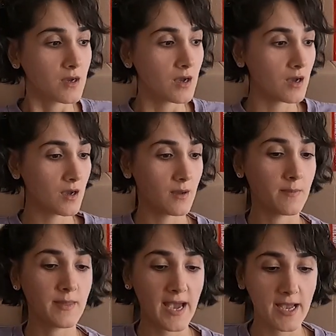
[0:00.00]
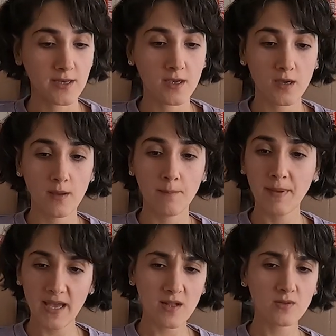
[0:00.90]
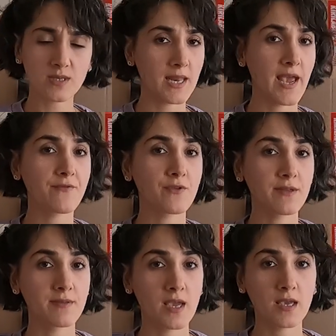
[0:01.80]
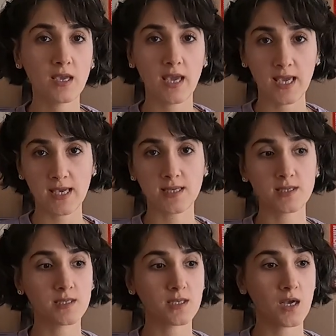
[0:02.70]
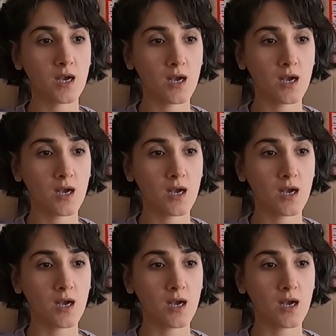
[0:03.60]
that bills and everything is